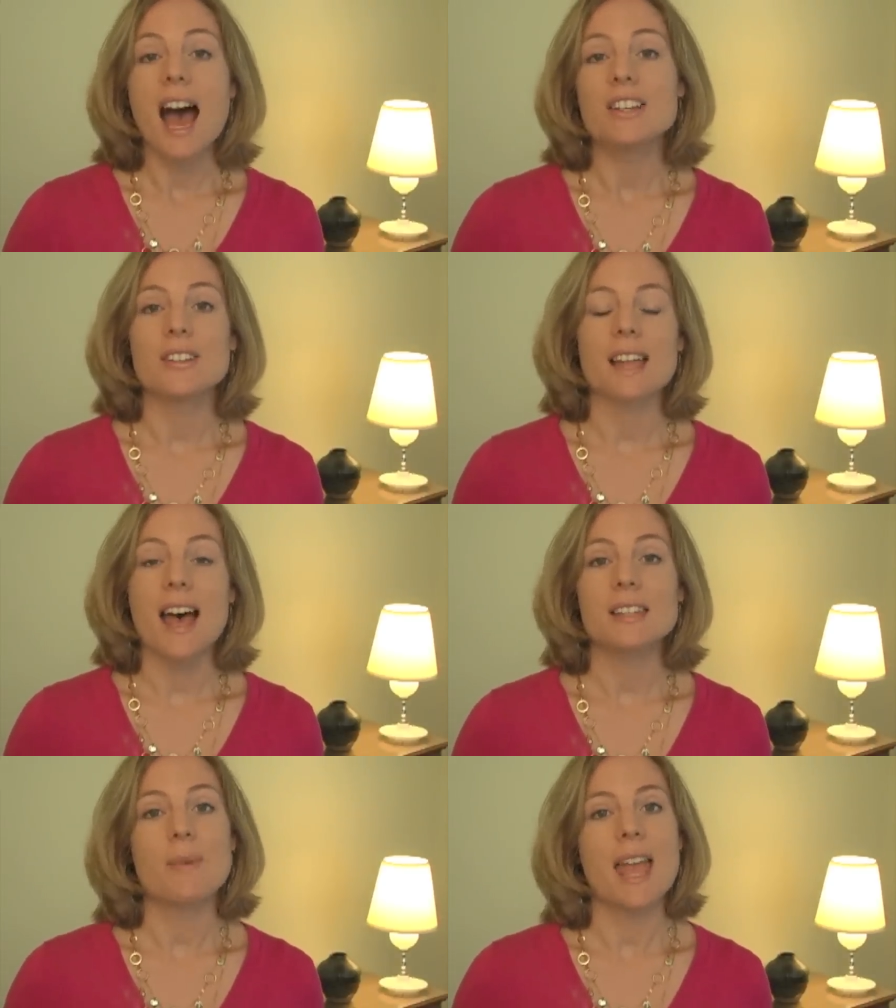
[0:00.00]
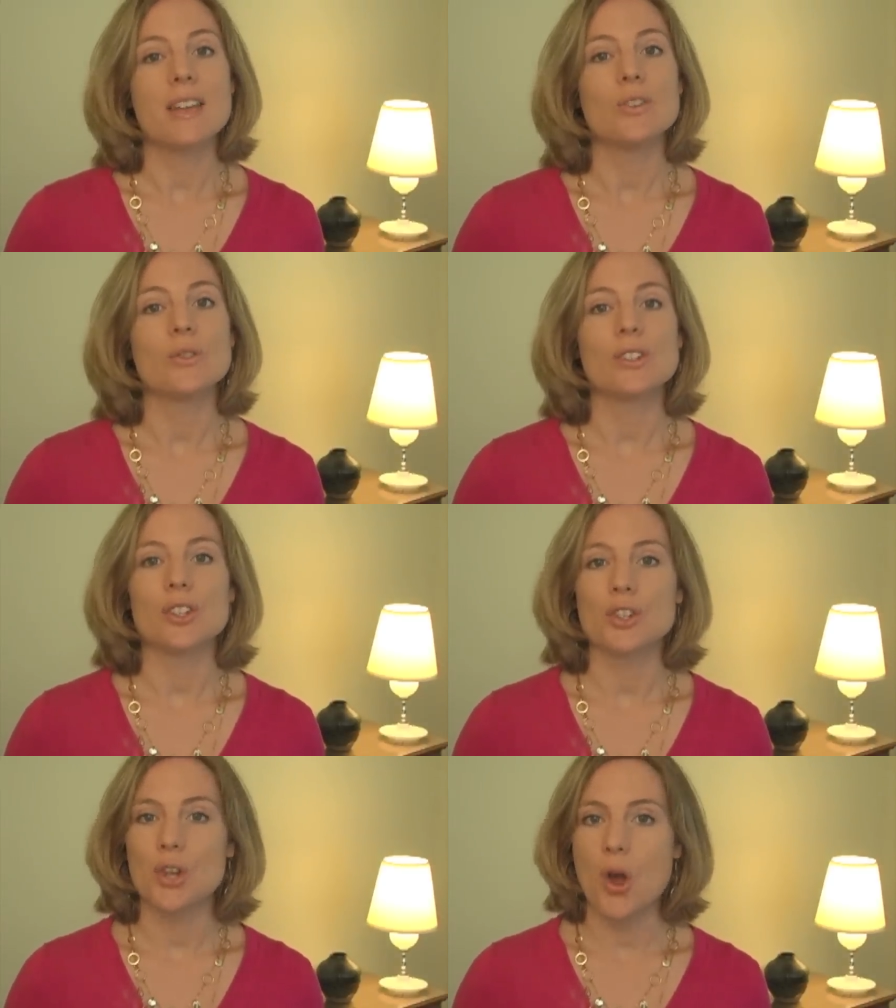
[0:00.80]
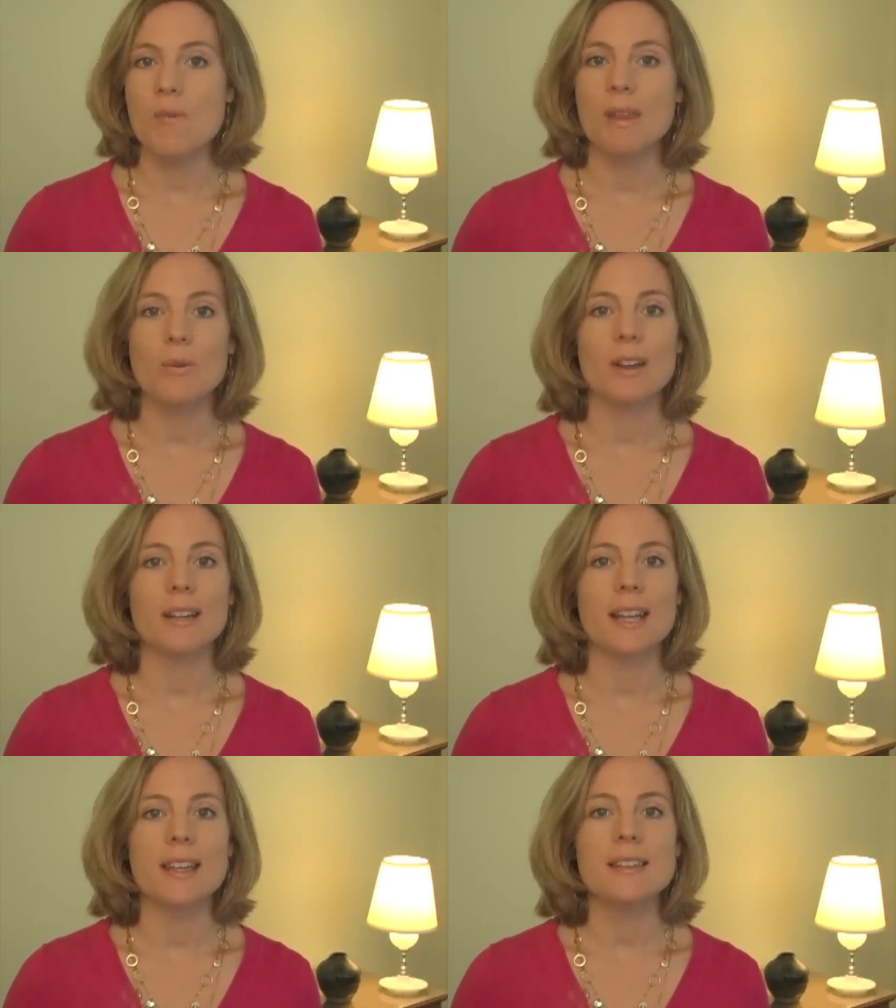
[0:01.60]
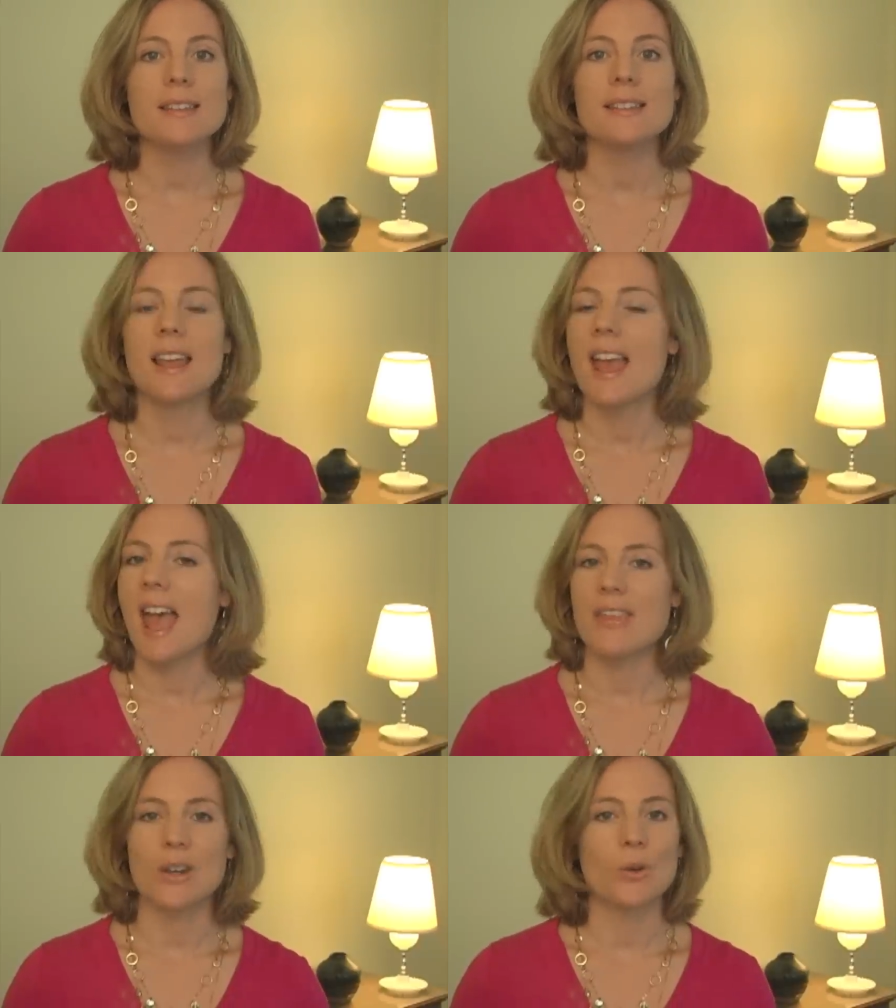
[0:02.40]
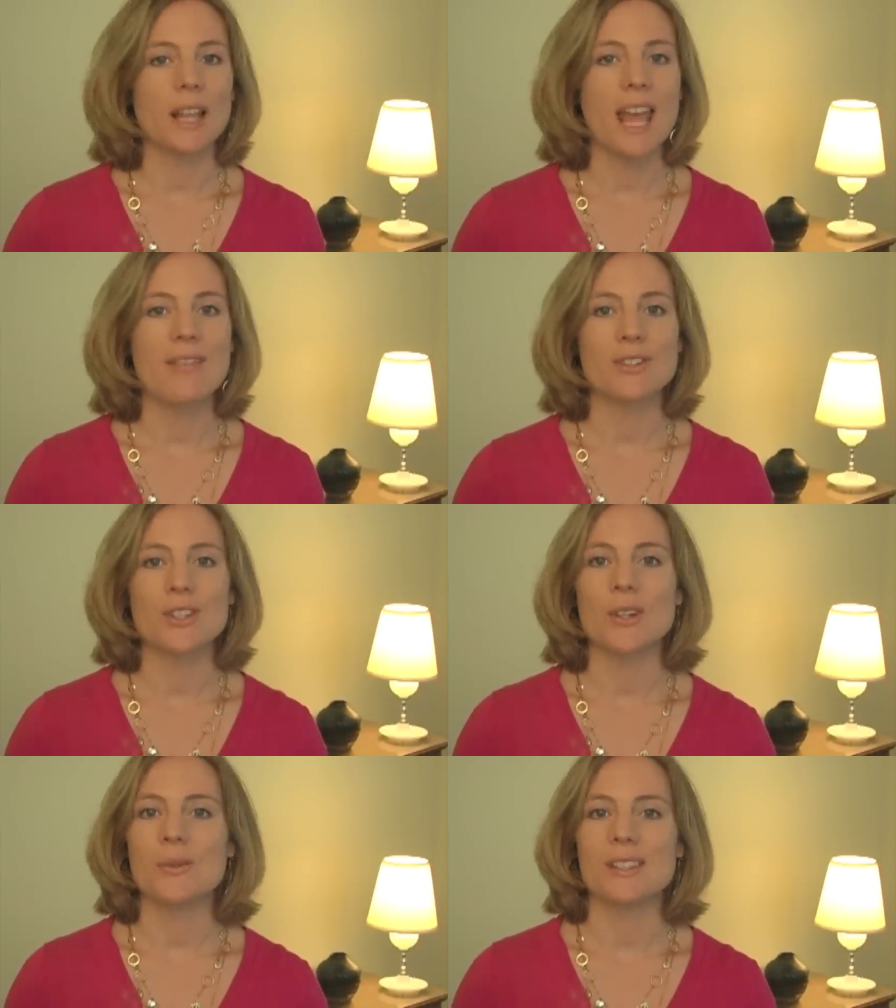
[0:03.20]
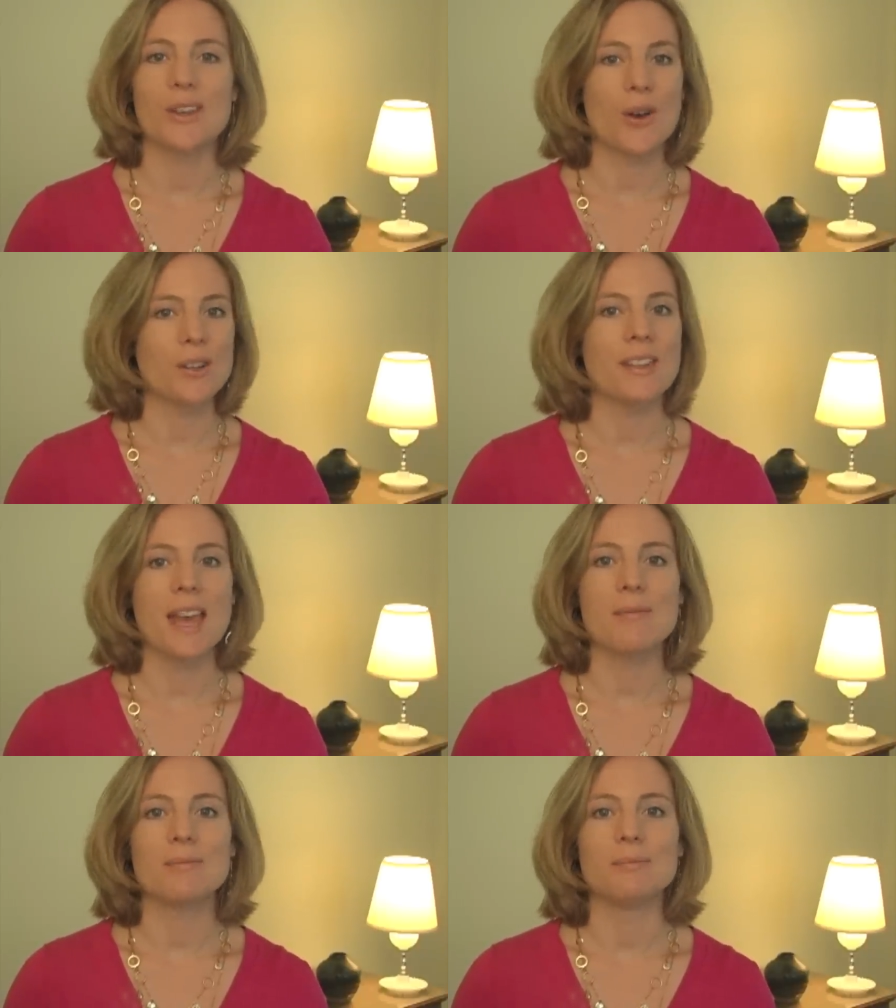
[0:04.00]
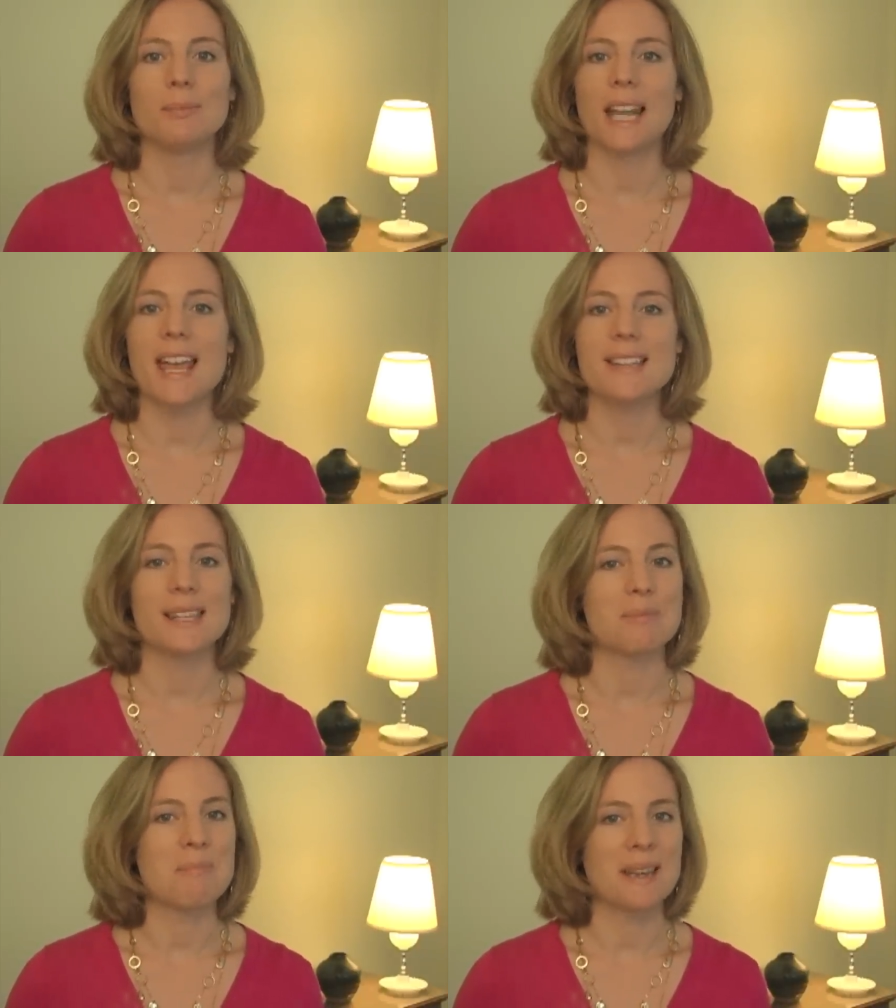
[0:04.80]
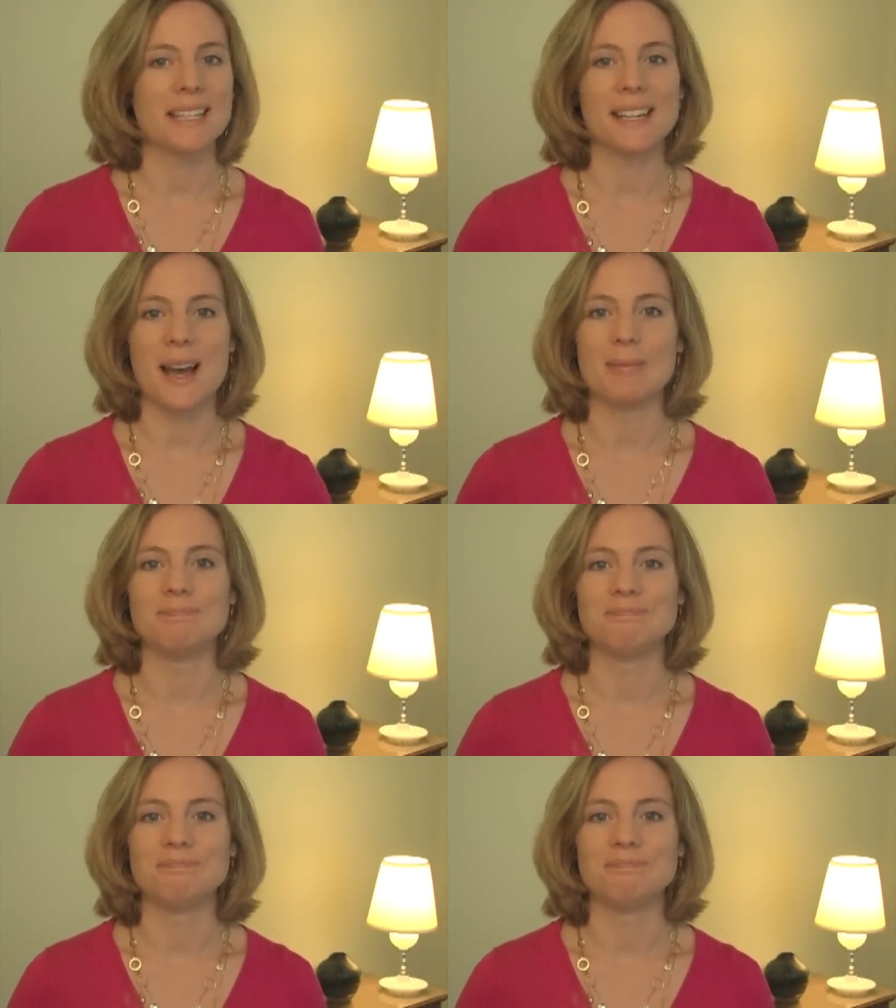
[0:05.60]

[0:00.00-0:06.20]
I just ask my angels to show me where it is, and then all I have to do is go to that place and pick it up.